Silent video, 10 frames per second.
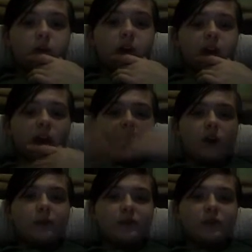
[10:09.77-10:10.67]
I hope you
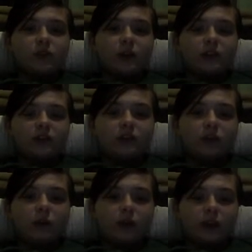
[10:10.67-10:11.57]
enjoyed the
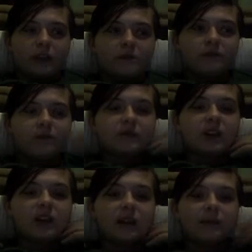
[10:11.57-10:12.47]
story. It
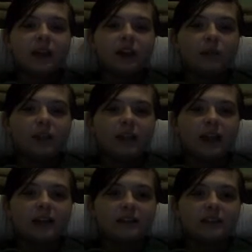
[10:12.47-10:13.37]
may not be that
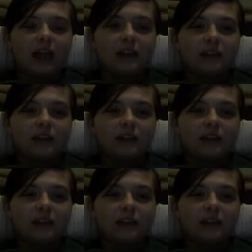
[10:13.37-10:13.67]
exciting.